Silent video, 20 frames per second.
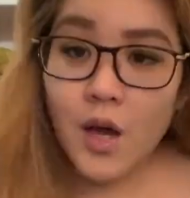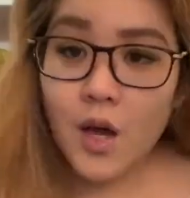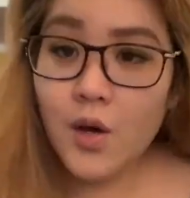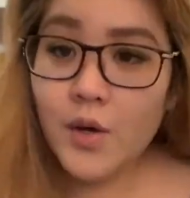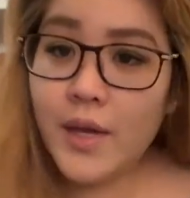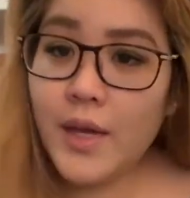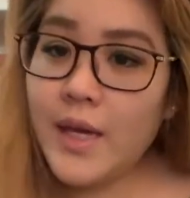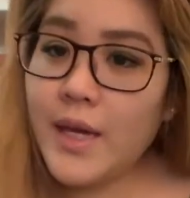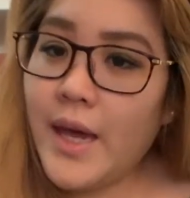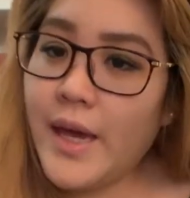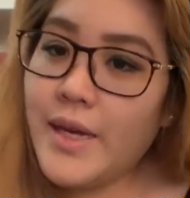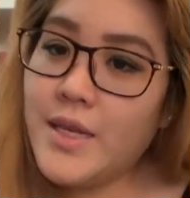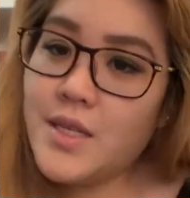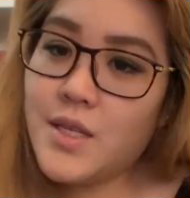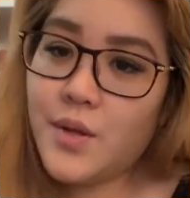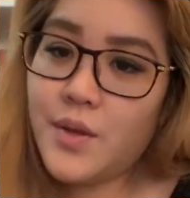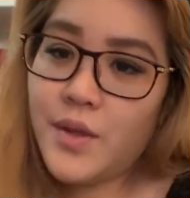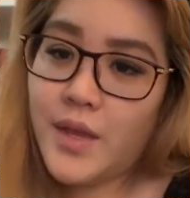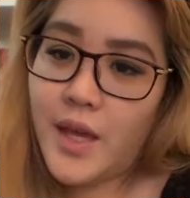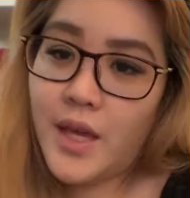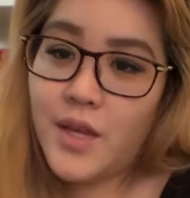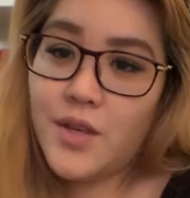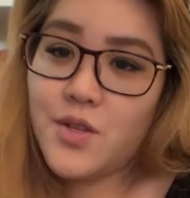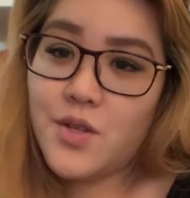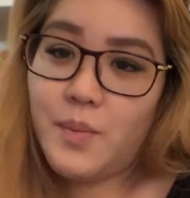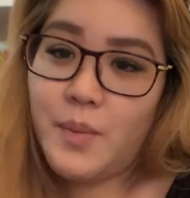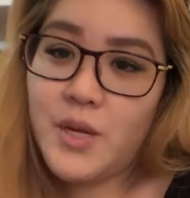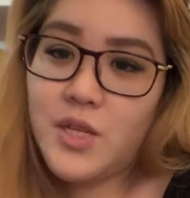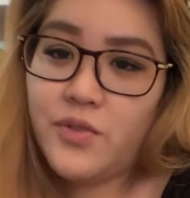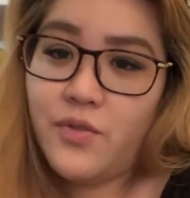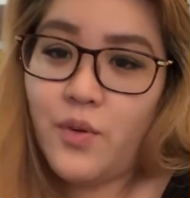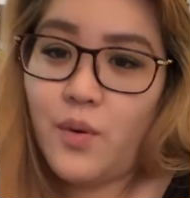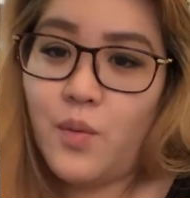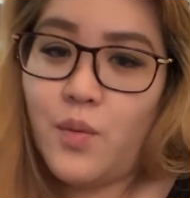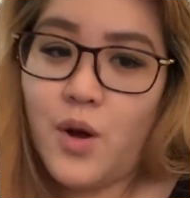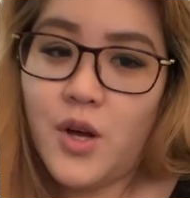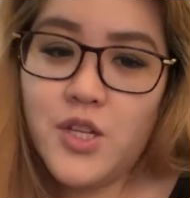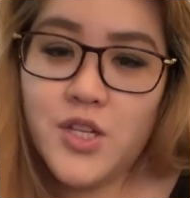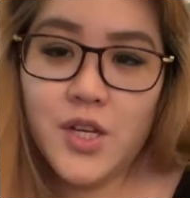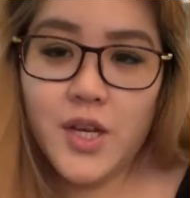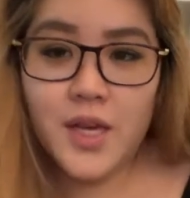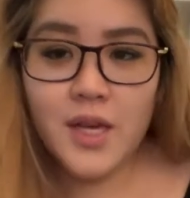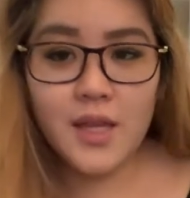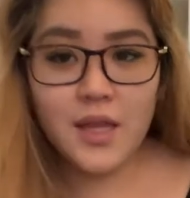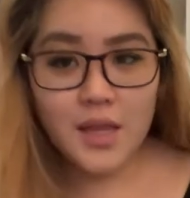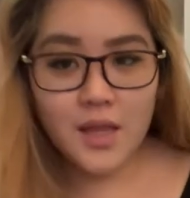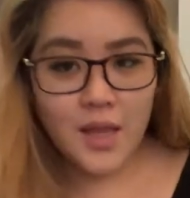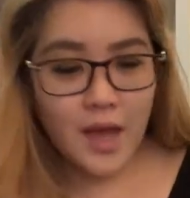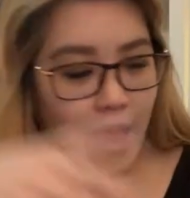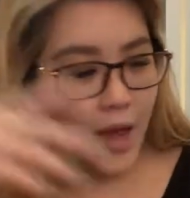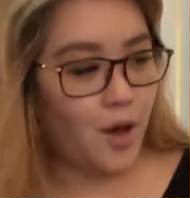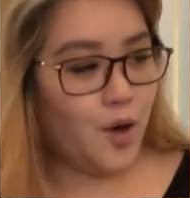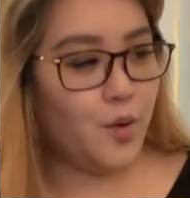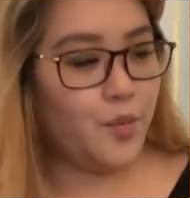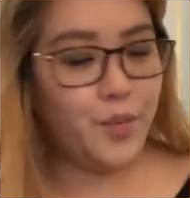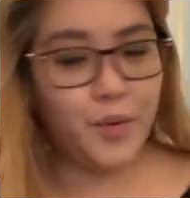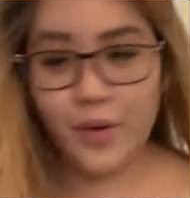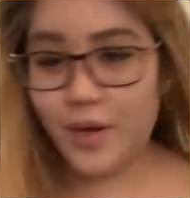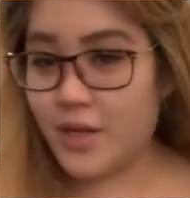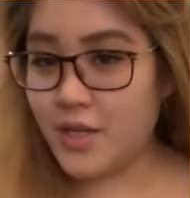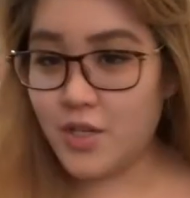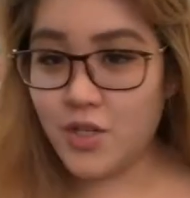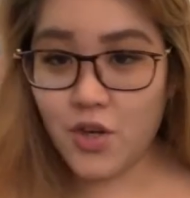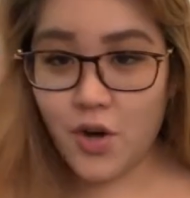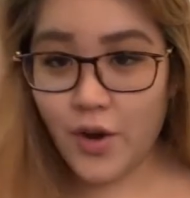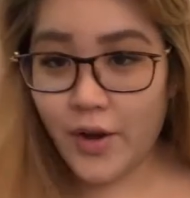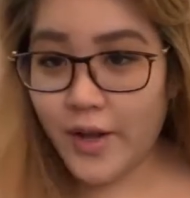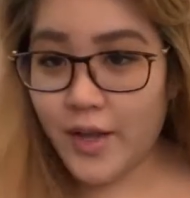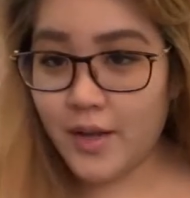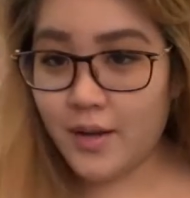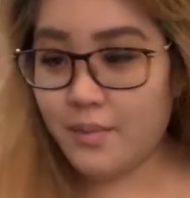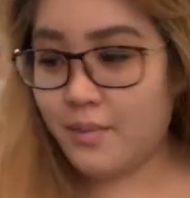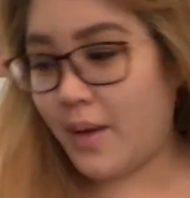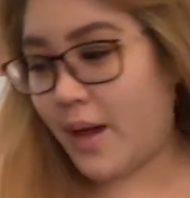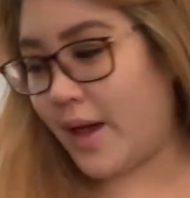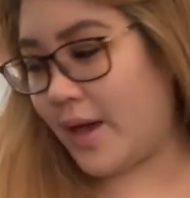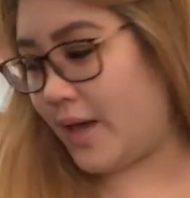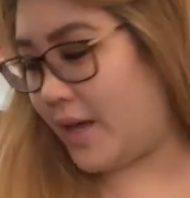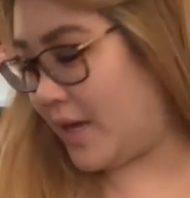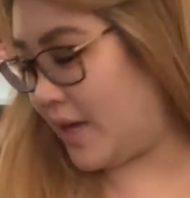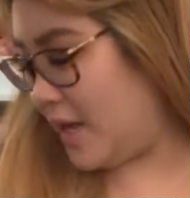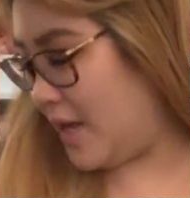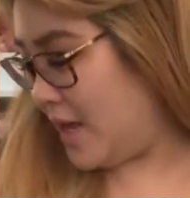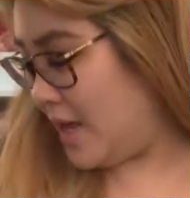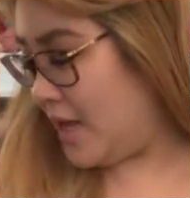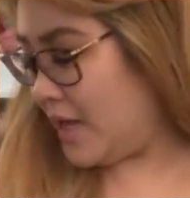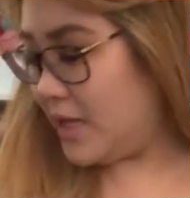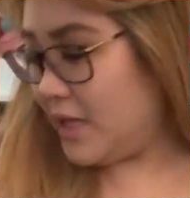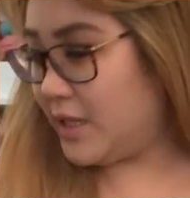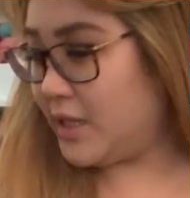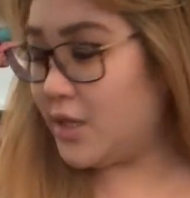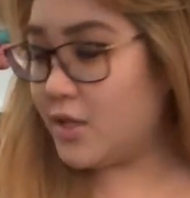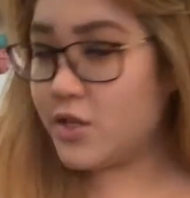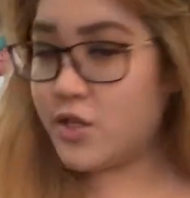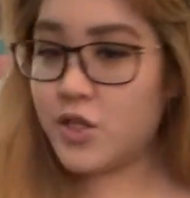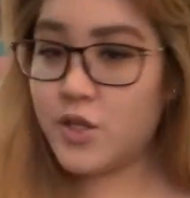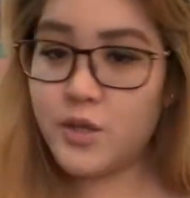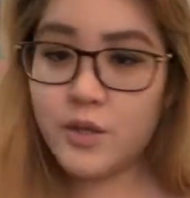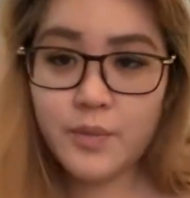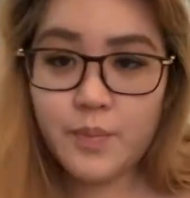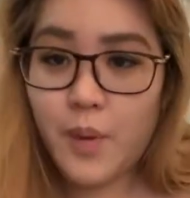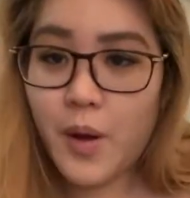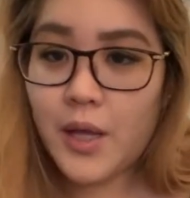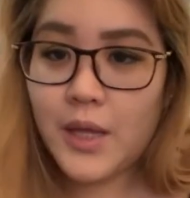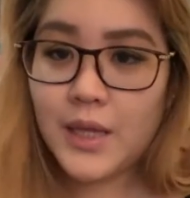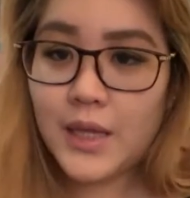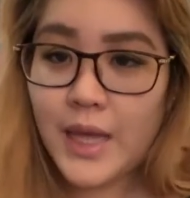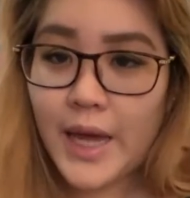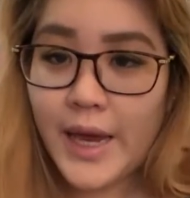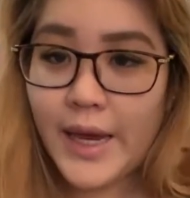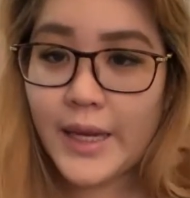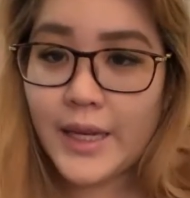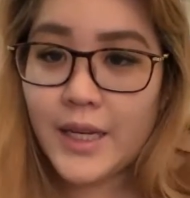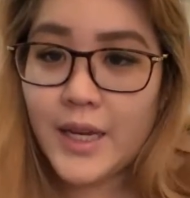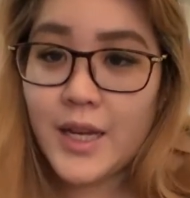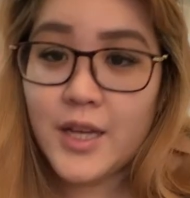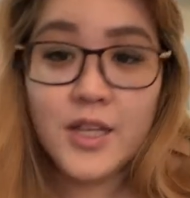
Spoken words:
Okay guys, so thank you so much for watching. I hope you enjoyed my little Spotlight